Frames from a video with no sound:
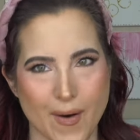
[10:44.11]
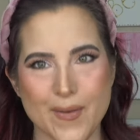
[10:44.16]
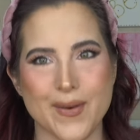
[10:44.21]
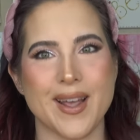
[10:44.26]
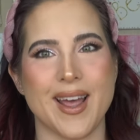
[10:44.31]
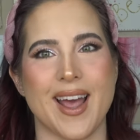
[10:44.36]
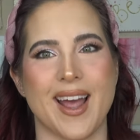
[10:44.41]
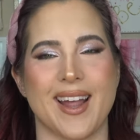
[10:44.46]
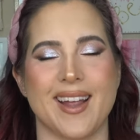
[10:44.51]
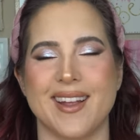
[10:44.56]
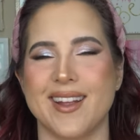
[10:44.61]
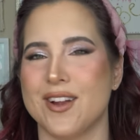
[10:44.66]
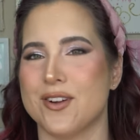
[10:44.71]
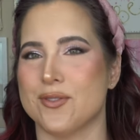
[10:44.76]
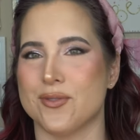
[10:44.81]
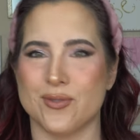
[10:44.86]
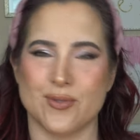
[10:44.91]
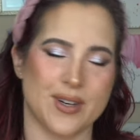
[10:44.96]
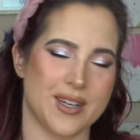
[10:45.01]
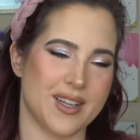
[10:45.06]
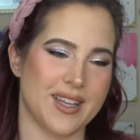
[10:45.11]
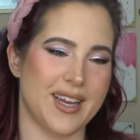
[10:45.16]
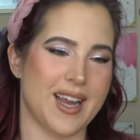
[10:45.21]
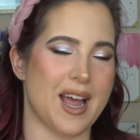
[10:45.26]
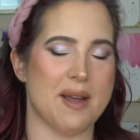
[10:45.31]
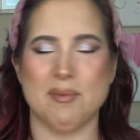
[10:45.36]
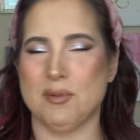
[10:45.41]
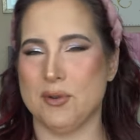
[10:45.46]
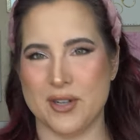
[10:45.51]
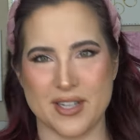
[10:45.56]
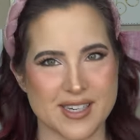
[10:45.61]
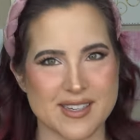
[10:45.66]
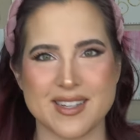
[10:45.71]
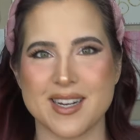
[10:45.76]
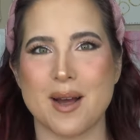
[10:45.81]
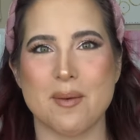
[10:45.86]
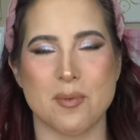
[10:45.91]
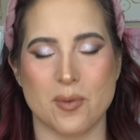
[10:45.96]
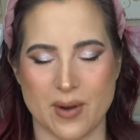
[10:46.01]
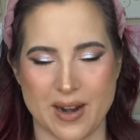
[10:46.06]
Okay, really, I'm going to
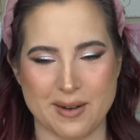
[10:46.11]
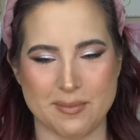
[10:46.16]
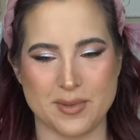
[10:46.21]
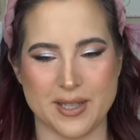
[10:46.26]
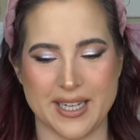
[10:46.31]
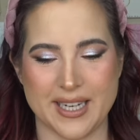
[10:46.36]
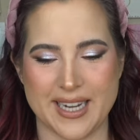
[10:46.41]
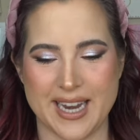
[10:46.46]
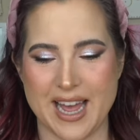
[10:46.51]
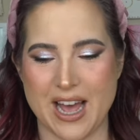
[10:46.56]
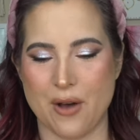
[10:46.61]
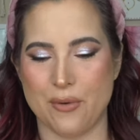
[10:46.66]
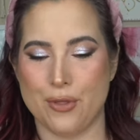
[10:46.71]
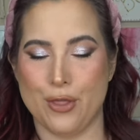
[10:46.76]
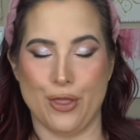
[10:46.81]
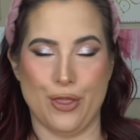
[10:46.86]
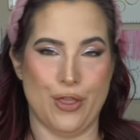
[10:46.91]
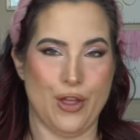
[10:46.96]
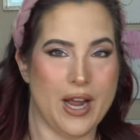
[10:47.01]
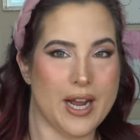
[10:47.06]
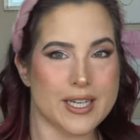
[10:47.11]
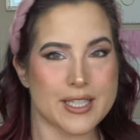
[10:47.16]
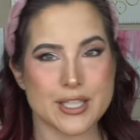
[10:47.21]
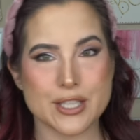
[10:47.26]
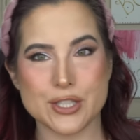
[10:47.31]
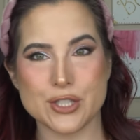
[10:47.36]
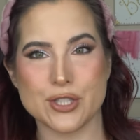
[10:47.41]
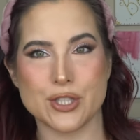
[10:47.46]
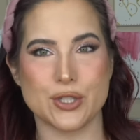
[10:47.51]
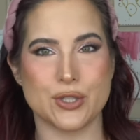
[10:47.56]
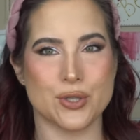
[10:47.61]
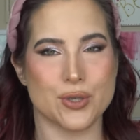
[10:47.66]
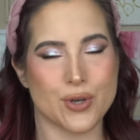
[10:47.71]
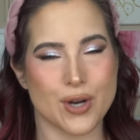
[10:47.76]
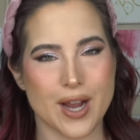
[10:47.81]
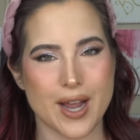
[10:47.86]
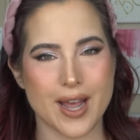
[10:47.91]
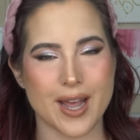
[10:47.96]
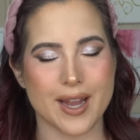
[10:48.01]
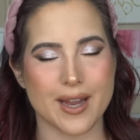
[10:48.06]
stop rambling now. That is the
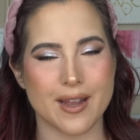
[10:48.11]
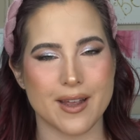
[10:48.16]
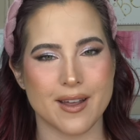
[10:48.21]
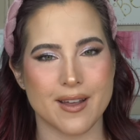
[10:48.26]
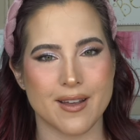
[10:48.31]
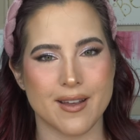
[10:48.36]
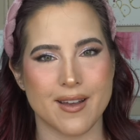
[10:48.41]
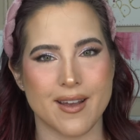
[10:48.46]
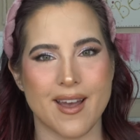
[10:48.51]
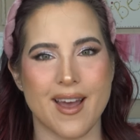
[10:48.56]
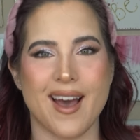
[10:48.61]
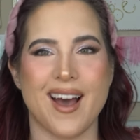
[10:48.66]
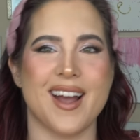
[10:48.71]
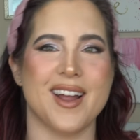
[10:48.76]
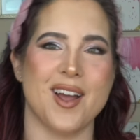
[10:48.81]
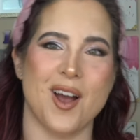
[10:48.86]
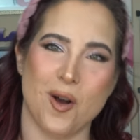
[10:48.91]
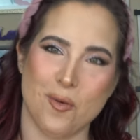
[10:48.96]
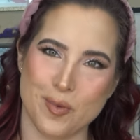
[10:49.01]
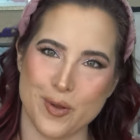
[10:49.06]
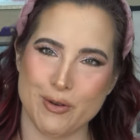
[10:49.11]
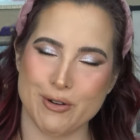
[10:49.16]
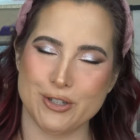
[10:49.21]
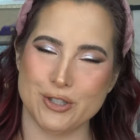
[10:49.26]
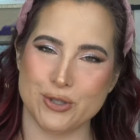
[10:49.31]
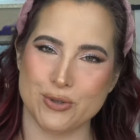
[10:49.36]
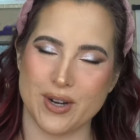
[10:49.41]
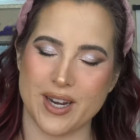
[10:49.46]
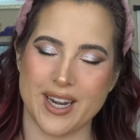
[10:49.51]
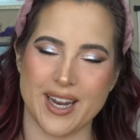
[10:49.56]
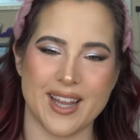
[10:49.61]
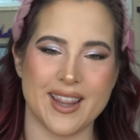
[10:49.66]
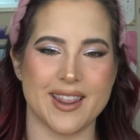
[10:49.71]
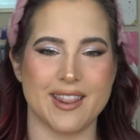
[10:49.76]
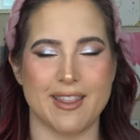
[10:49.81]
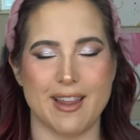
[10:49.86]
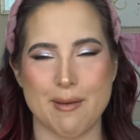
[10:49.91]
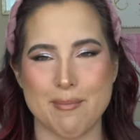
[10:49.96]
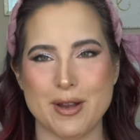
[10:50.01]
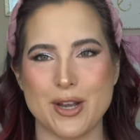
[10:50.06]
tray. I hope you enjoyed it.
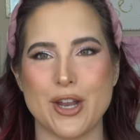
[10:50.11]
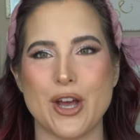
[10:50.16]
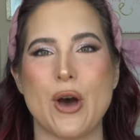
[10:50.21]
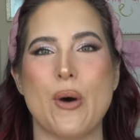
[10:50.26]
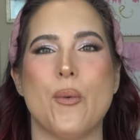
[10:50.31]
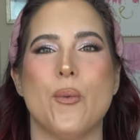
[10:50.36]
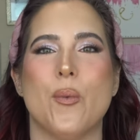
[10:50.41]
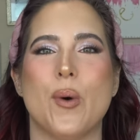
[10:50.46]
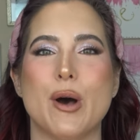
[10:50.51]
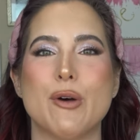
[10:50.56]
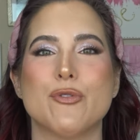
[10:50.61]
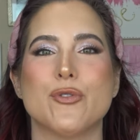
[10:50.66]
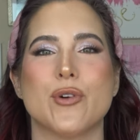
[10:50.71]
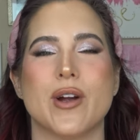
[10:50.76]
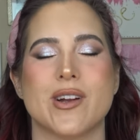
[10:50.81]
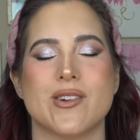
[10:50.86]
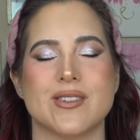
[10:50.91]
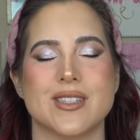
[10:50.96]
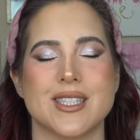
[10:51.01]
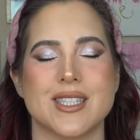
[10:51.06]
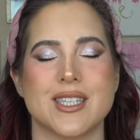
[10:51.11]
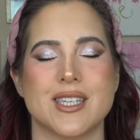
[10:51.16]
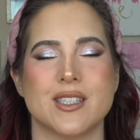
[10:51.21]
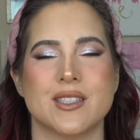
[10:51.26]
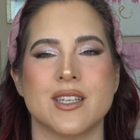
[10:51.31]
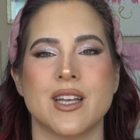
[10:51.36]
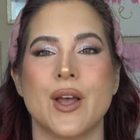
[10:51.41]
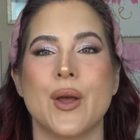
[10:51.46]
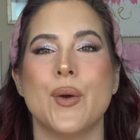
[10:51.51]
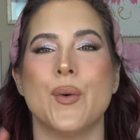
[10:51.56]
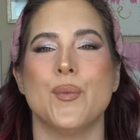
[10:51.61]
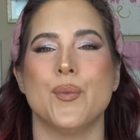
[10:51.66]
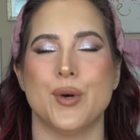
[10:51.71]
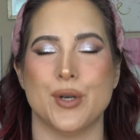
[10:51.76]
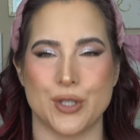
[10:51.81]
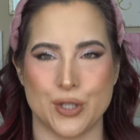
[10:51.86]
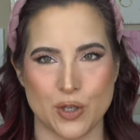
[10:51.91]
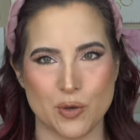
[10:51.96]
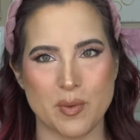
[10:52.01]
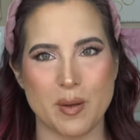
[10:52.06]
Let me know, what fragrances
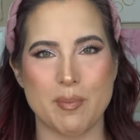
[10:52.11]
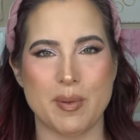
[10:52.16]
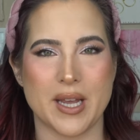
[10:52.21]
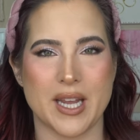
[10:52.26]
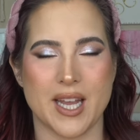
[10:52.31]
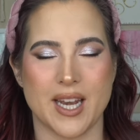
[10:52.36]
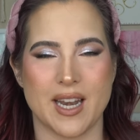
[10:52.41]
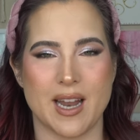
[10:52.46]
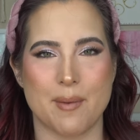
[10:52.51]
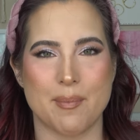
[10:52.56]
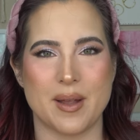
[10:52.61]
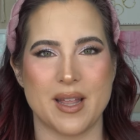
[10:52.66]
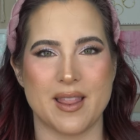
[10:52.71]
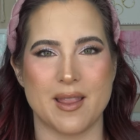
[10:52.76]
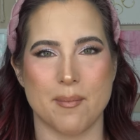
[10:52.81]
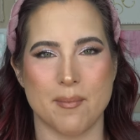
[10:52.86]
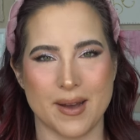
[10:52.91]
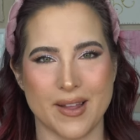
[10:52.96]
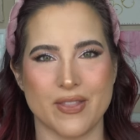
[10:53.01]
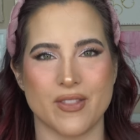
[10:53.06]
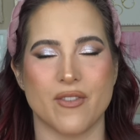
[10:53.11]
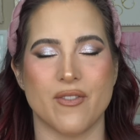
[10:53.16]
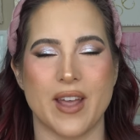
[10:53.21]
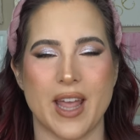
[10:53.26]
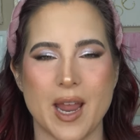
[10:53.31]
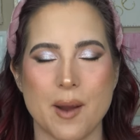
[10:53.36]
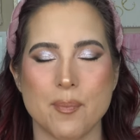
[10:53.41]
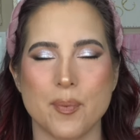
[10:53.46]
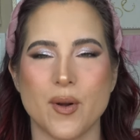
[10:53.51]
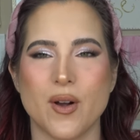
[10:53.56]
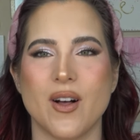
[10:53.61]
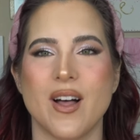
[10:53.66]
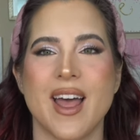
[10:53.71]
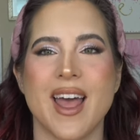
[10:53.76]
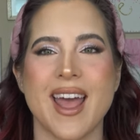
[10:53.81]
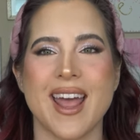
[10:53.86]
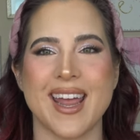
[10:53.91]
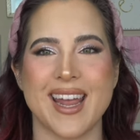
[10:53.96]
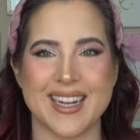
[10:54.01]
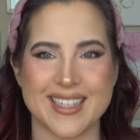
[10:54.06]
will you be picking up in the month of April?
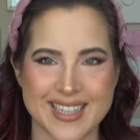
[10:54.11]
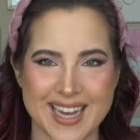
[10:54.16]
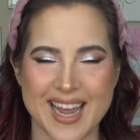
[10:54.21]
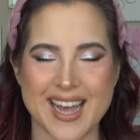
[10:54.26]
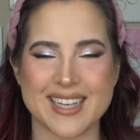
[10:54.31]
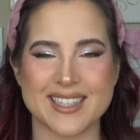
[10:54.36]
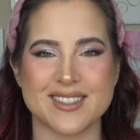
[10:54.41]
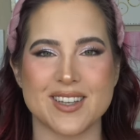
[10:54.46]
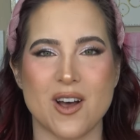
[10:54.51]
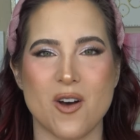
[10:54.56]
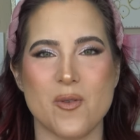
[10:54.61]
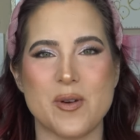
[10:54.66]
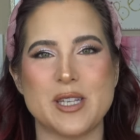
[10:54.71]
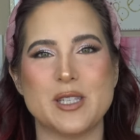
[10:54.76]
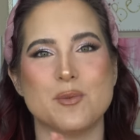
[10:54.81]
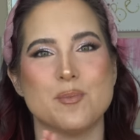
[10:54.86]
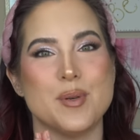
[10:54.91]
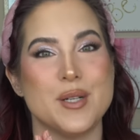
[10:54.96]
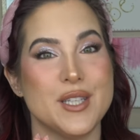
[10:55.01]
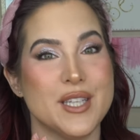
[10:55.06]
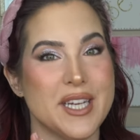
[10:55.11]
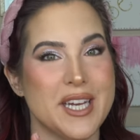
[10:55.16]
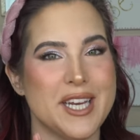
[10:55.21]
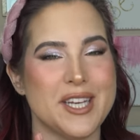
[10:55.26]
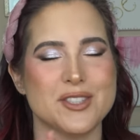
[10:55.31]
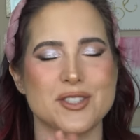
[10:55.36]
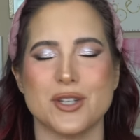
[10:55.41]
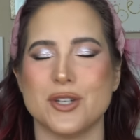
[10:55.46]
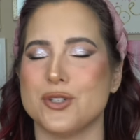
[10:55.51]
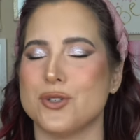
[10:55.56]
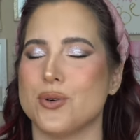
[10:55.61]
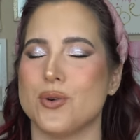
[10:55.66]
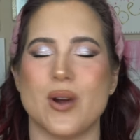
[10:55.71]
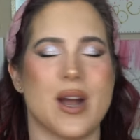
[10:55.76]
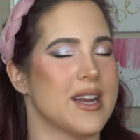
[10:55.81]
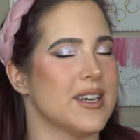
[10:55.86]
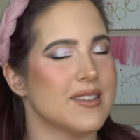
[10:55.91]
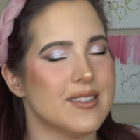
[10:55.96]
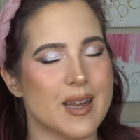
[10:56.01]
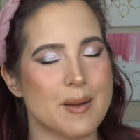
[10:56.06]
And as always, please
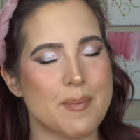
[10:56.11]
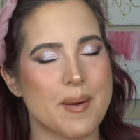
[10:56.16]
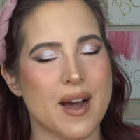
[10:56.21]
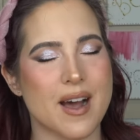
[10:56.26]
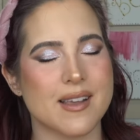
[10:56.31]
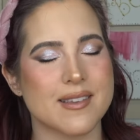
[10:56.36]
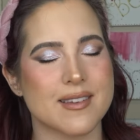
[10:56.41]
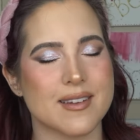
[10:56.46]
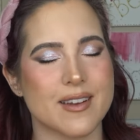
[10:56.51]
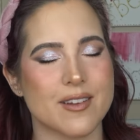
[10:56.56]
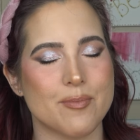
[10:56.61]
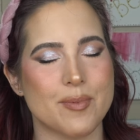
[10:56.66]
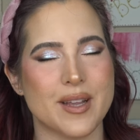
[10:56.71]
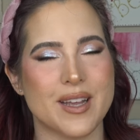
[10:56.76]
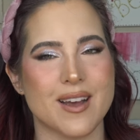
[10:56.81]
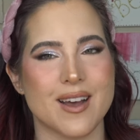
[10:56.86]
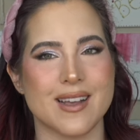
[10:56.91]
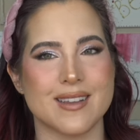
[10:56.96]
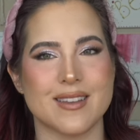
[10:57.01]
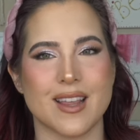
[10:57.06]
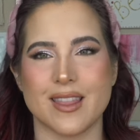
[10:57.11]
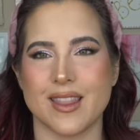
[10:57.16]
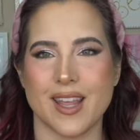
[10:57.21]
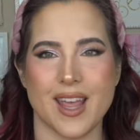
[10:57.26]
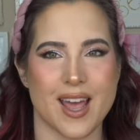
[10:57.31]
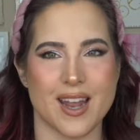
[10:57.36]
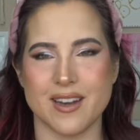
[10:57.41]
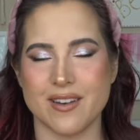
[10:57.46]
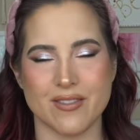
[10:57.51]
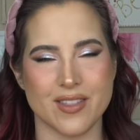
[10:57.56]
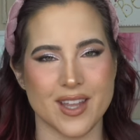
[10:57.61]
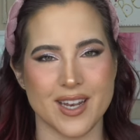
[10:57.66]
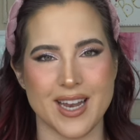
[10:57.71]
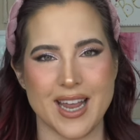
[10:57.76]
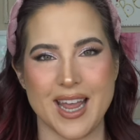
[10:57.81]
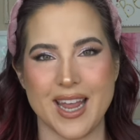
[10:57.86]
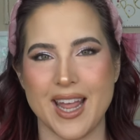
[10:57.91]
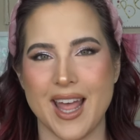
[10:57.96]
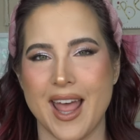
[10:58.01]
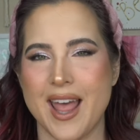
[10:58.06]
try to stay positive, because at the end of the
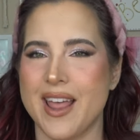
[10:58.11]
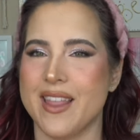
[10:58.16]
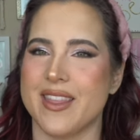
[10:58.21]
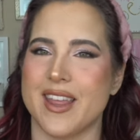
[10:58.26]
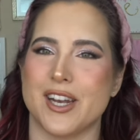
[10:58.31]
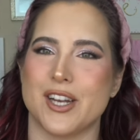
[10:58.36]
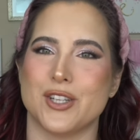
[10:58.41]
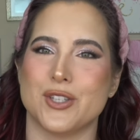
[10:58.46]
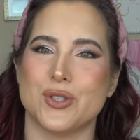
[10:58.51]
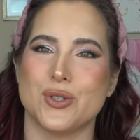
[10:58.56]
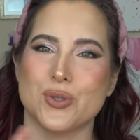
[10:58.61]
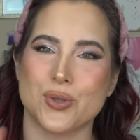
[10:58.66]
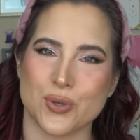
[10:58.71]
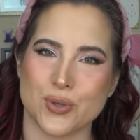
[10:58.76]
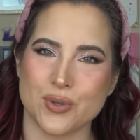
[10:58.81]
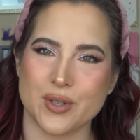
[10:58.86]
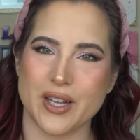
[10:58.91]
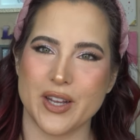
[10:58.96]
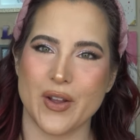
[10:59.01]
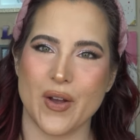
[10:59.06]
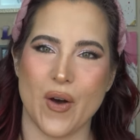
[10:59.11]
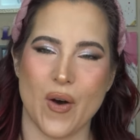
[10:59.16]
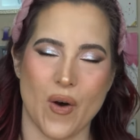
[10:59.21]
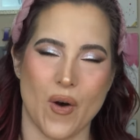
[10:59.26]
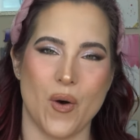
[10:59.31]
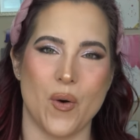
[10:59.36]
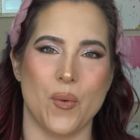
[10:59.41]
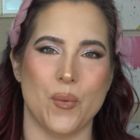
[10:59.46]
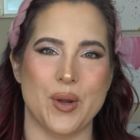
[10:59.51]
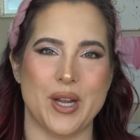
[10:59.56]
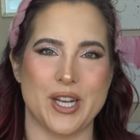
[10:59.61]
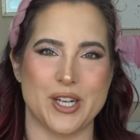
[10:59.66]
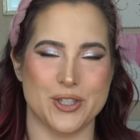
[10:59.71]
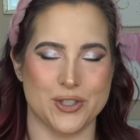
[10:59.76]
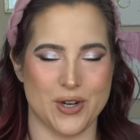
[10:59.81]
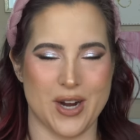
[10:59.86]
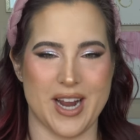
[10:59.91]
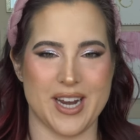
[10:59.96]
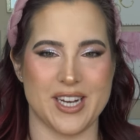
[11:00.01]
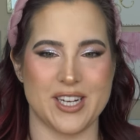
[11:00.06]
day, that is truly all we can
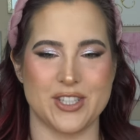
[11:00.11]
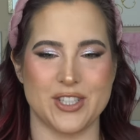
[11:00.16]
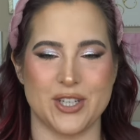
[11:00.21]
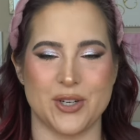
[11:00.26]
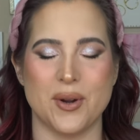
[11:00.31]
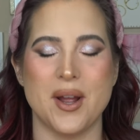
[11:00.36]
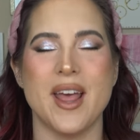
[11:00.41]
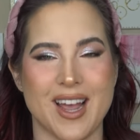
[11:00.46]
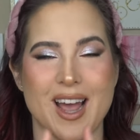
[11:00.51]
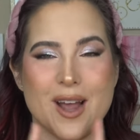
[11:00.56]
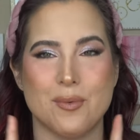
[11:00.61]
try to do.